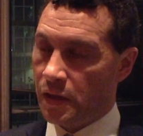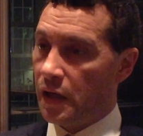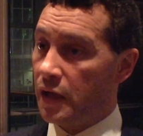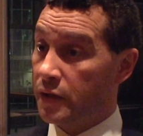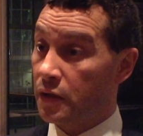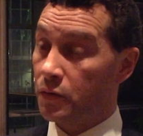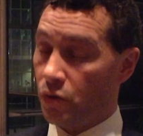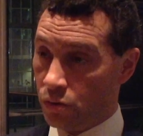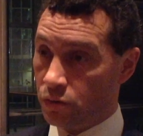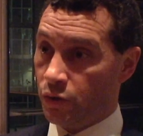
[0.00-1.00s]
I think
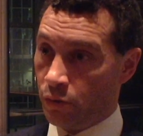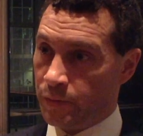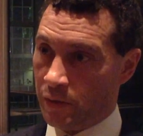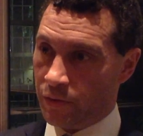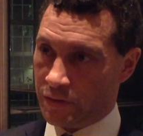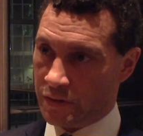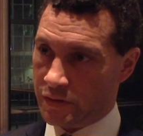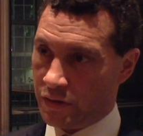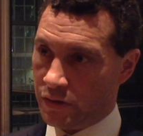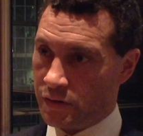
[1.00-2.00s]
all European
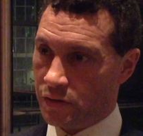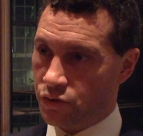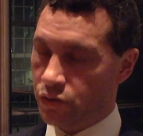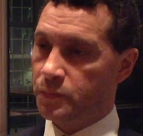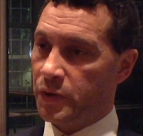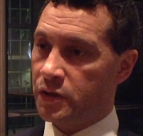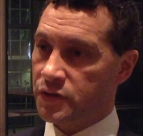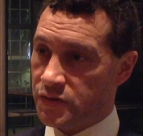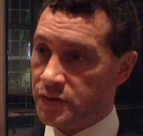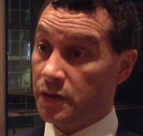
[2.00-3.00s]
businesses should be
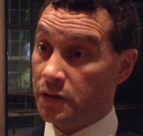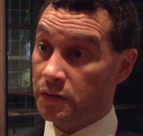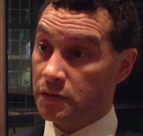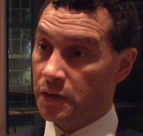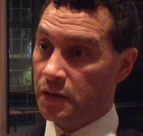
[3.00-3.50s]
concerned